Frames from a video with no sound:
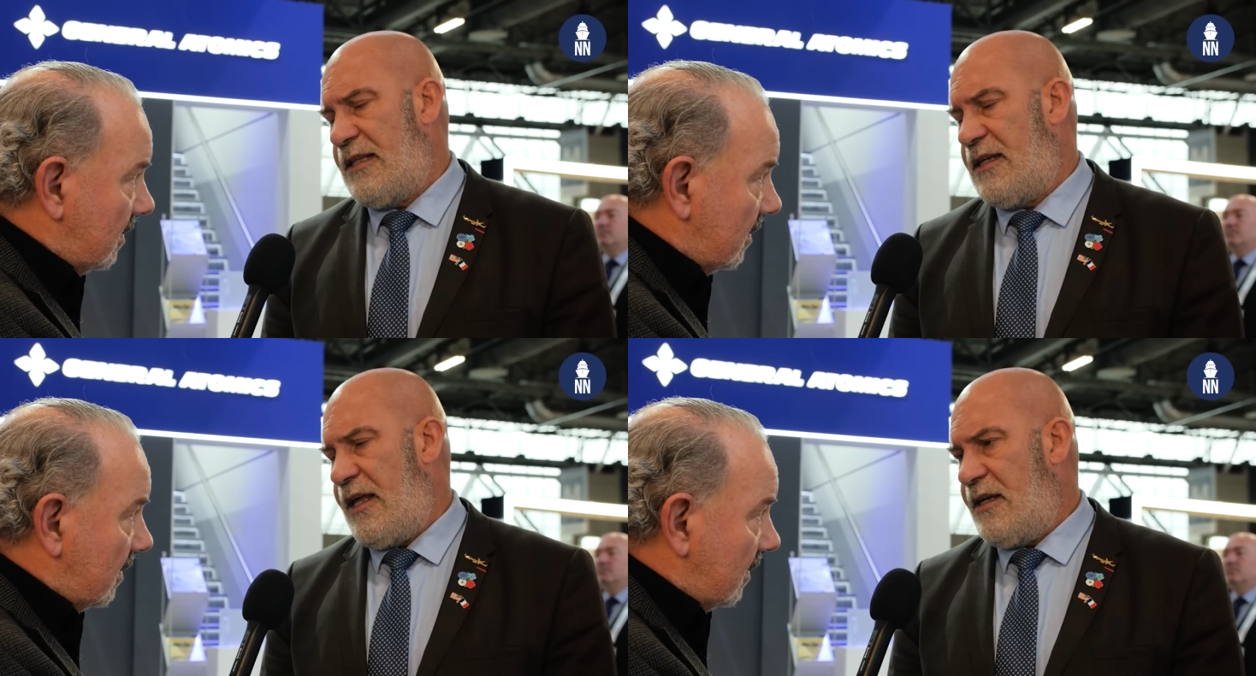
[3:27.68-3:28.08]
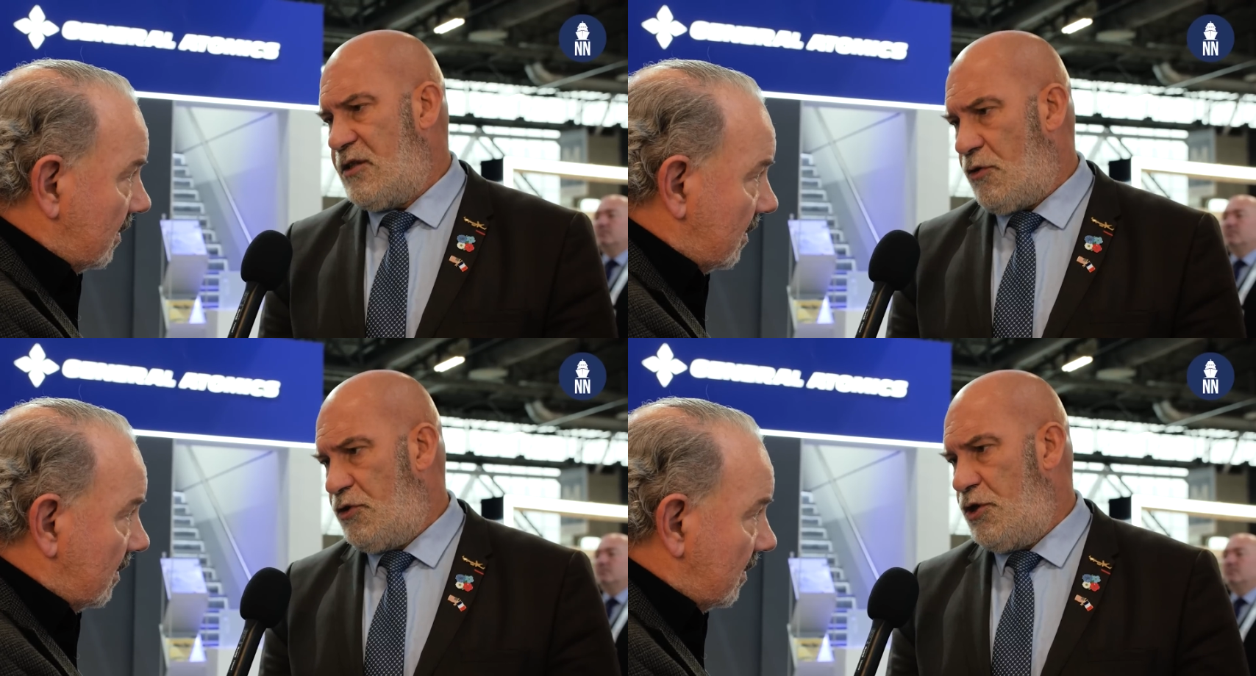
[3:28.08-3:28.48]
Speaker 1: data links,
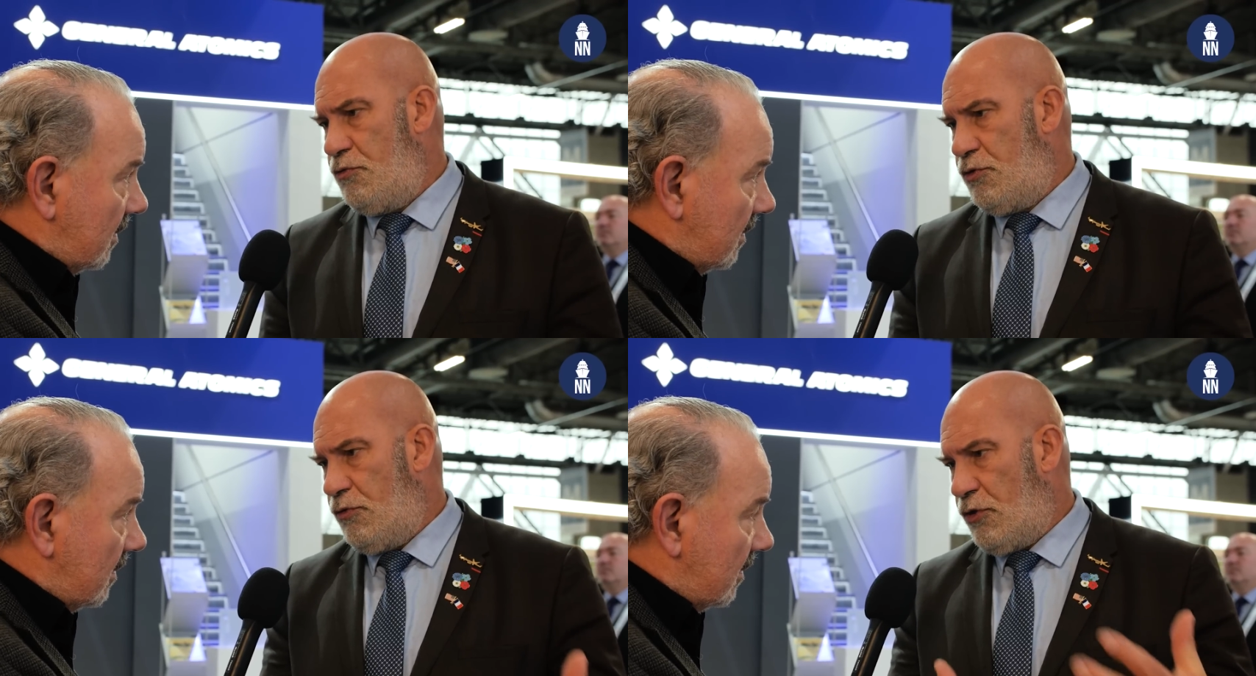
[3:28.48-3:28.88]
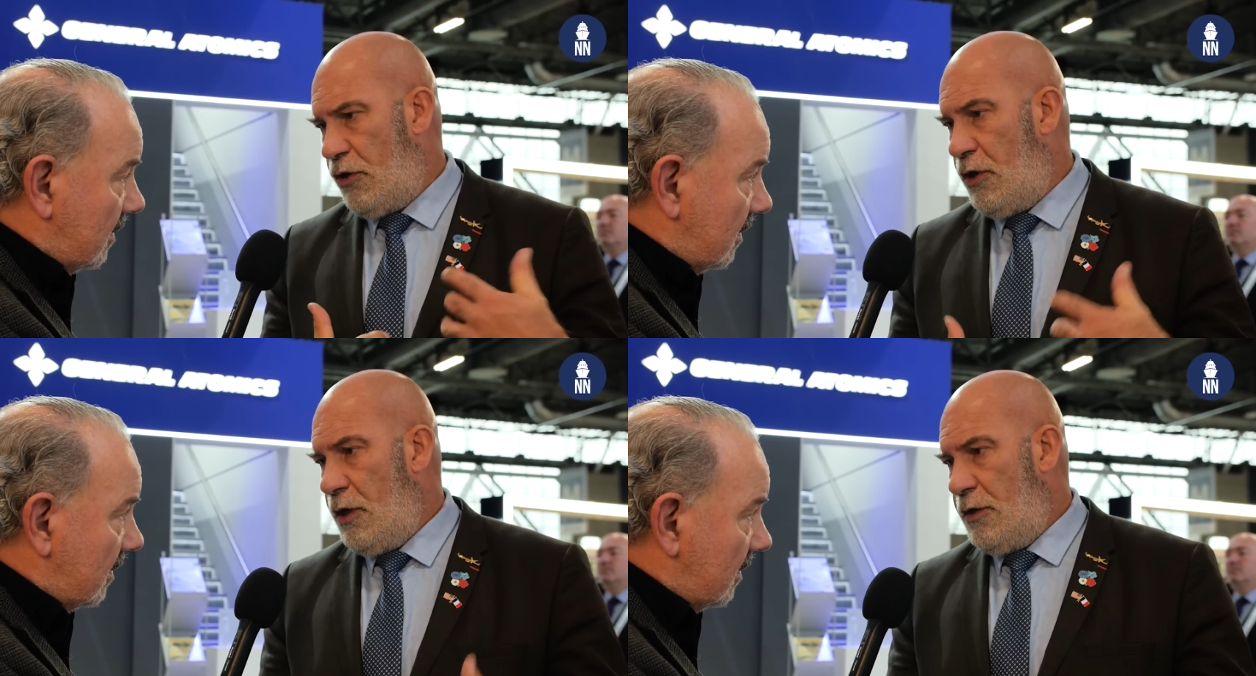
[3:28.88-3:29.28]
continue to,
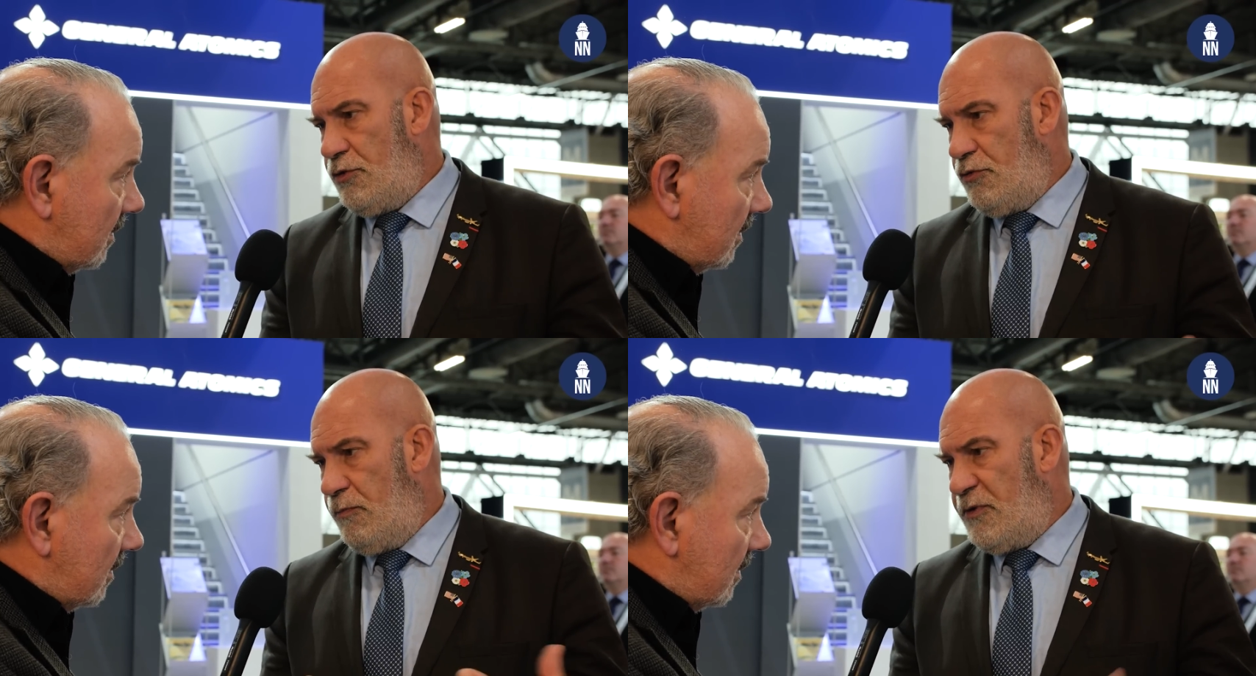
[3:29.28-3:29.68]
to